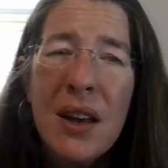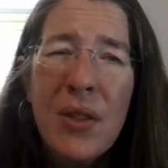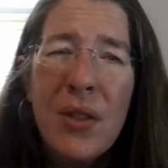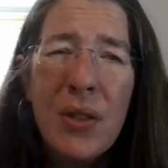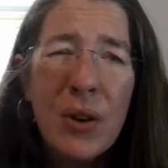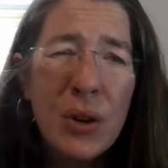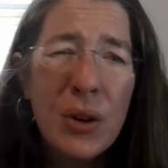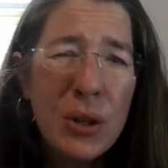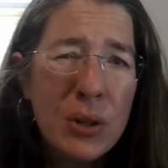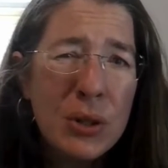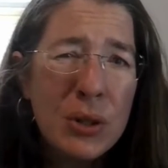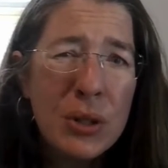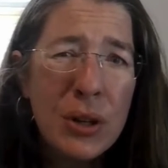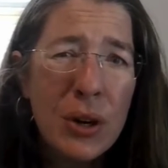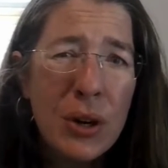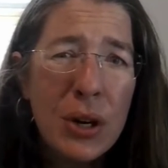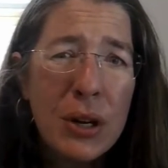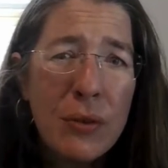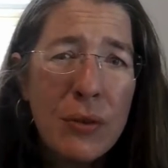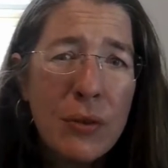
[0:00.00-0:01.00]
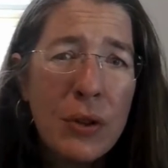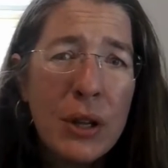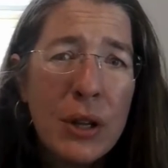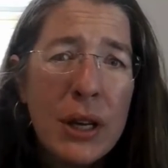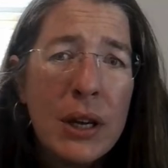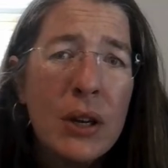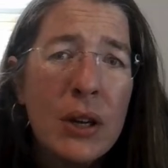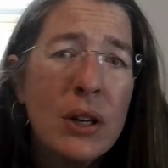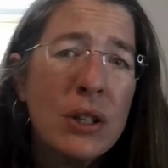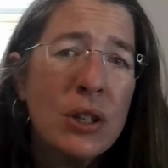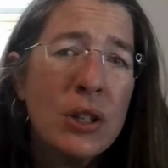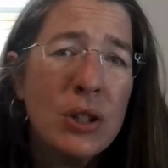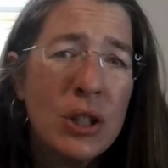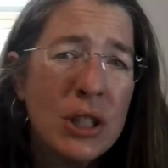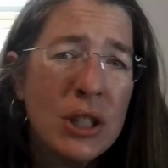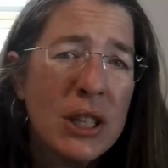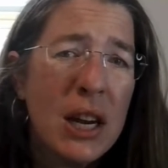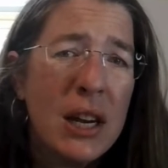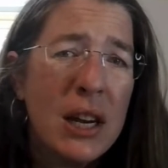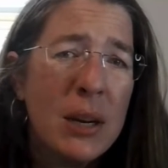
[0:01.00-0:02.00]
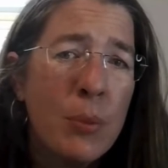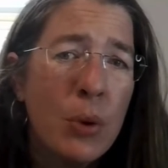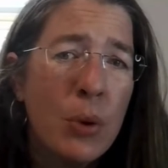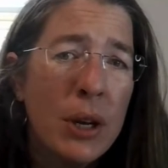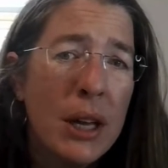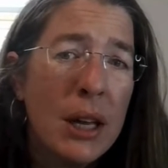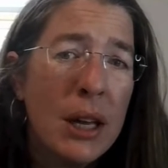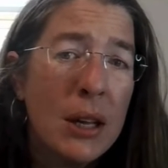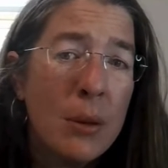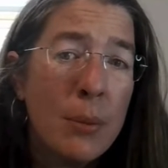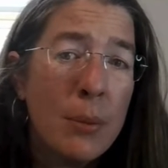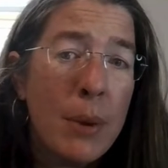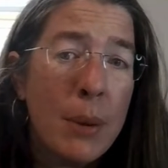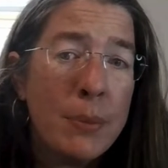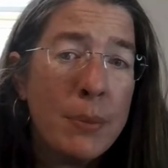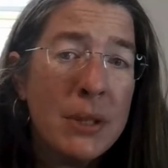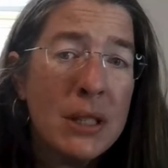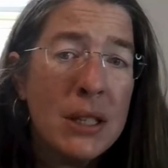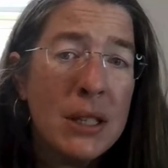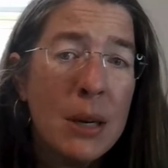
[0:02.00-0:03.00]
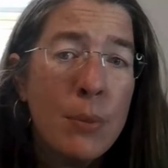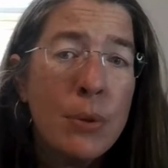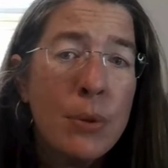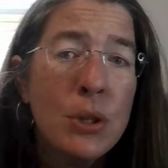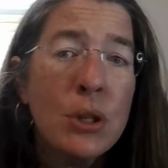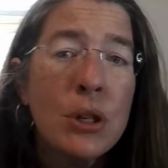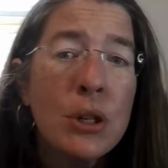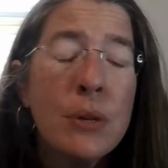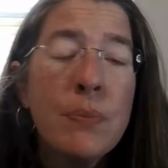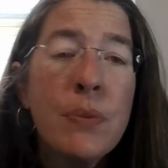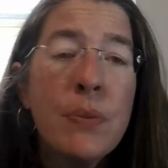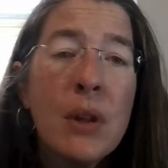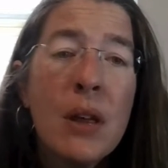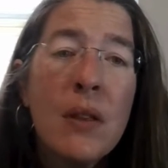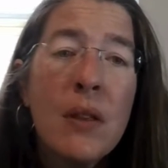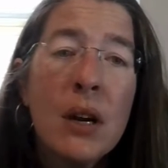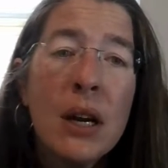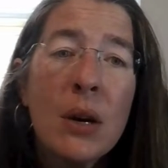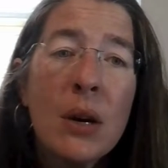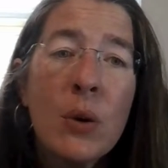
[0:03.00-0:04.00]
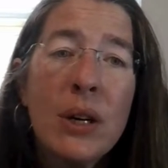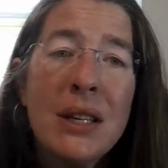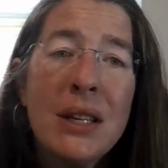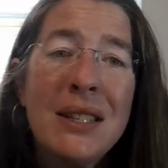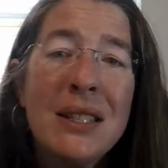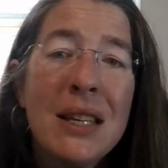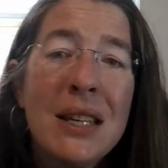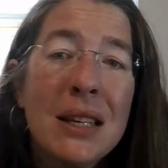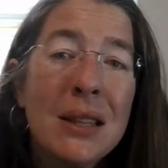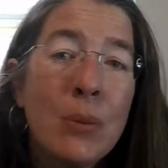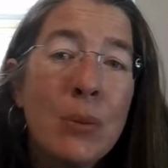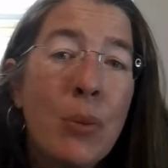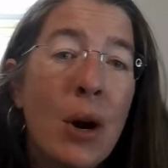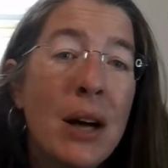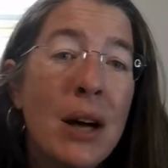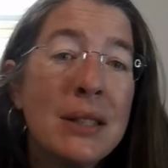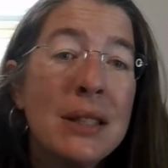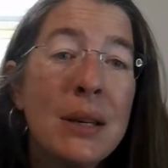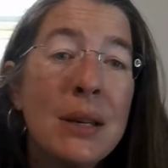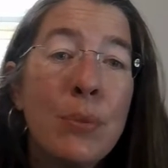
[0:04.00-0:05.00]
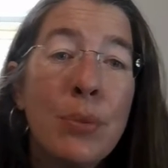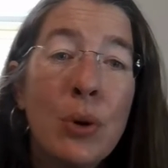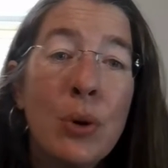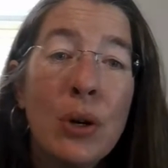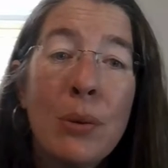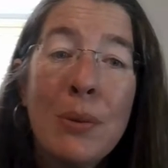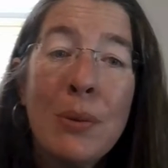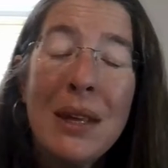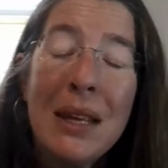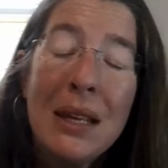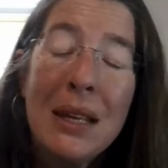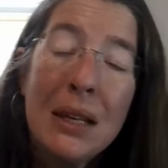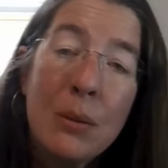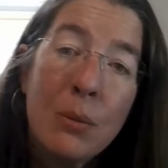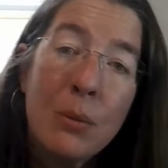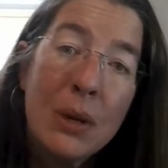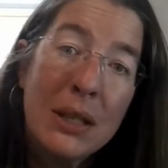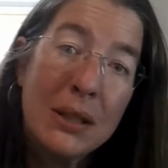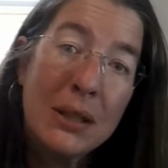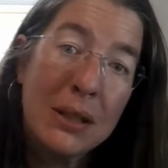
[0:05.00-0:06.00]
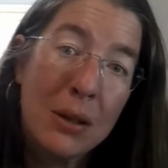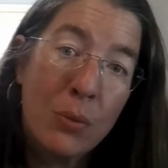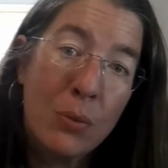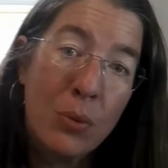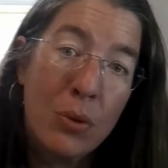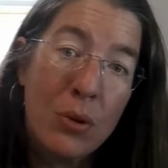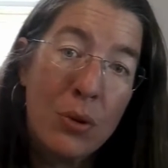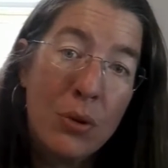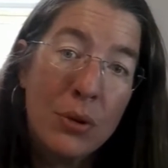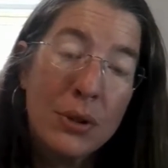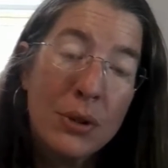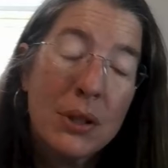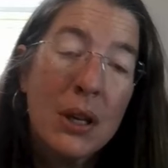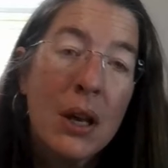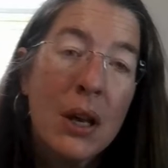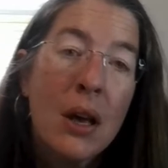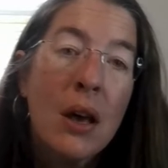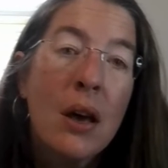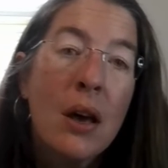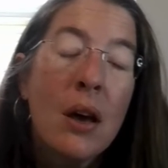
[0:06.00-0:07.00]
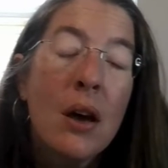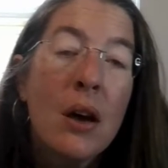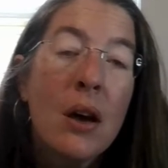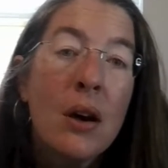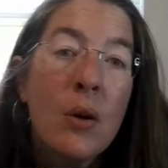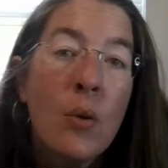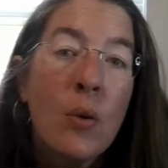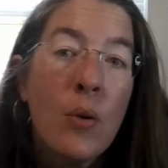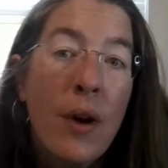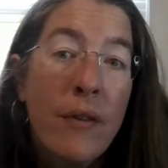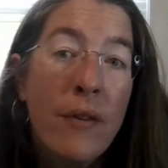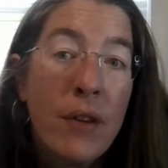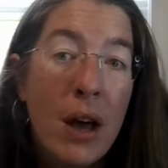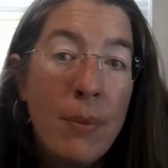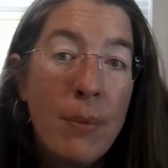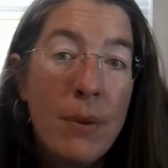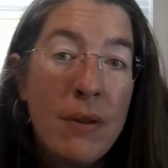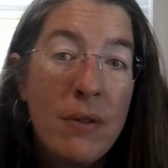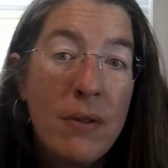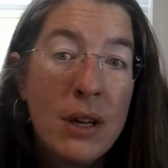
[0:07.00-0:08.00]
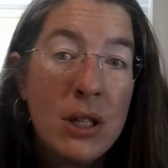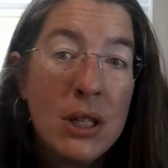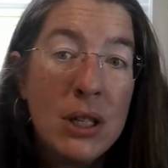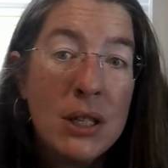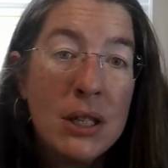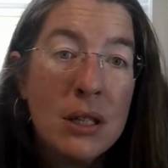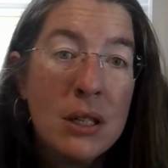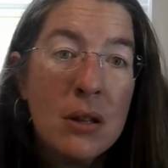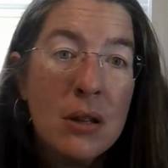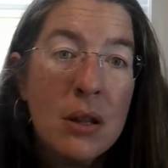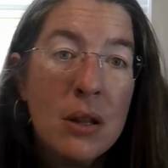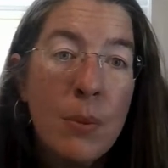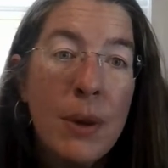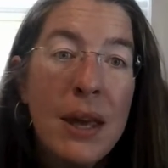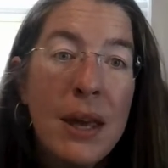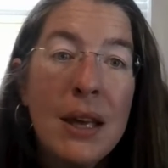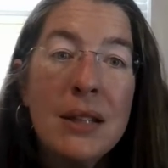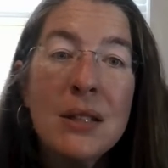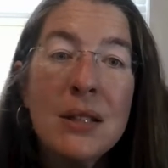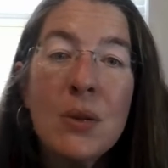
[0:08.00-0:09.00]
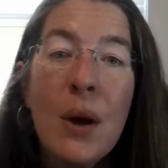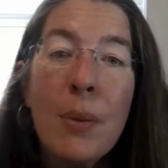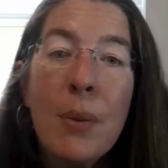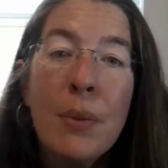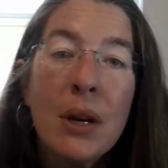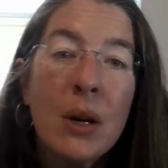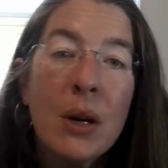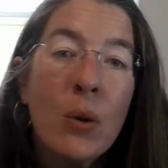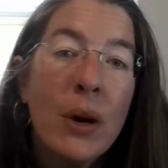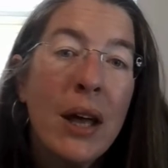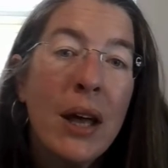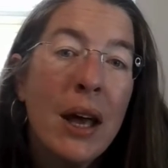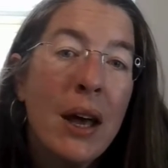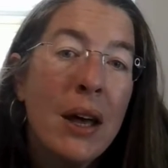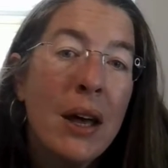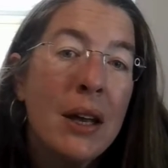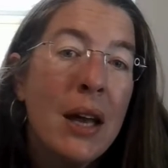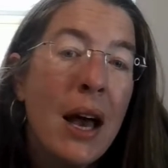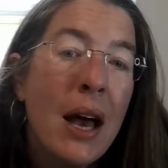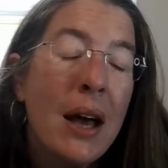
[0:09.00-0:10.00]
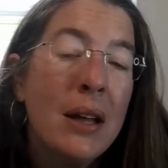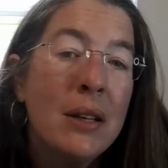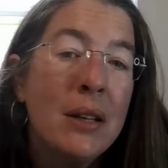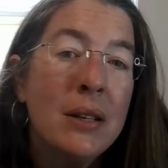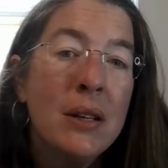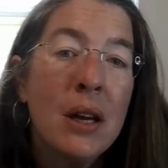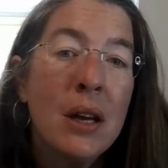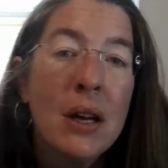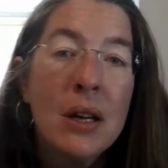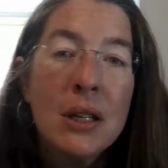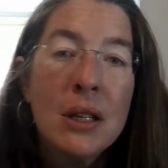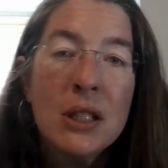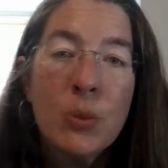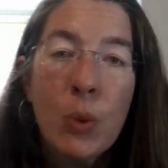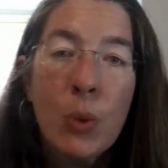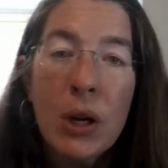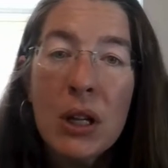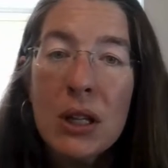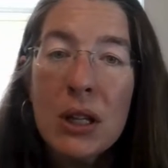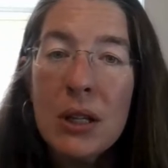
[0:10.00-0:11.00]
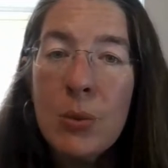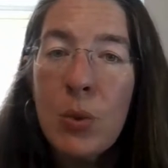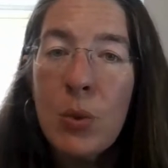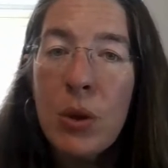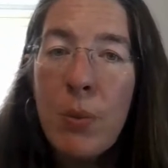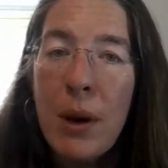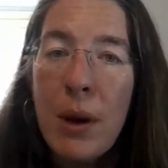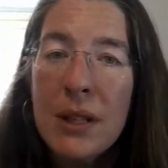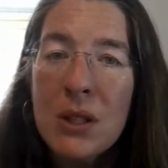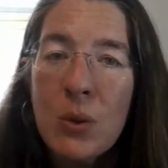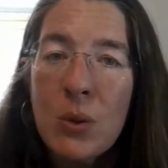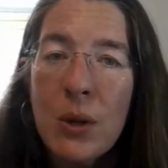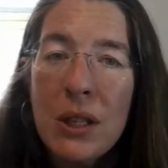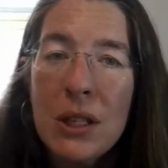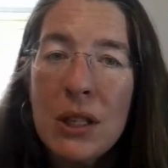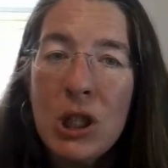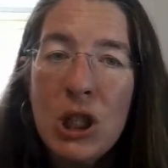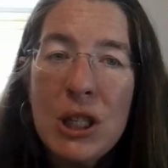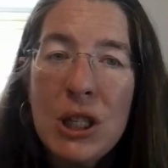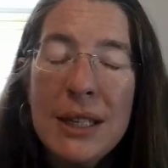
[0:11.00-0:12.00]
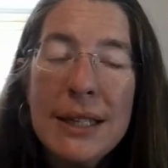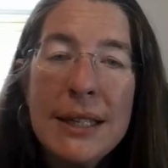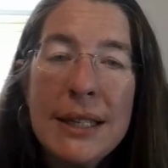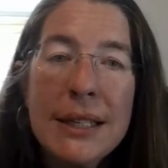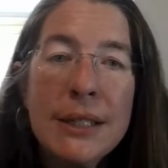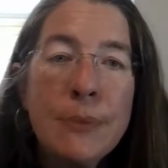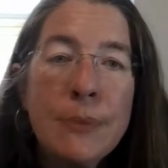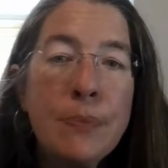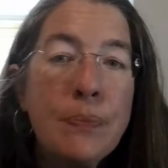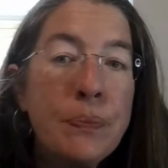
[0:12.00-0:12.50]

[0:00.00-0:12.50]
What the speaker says: they're usually already fully cooked, you're just kind of bringing them up to temperature. And then I go ahead and take the brats and put them in my sub rolls. I've got my veggies still in the pan, so I'm going to go ahead and sprinkle them with mozzarella cheese,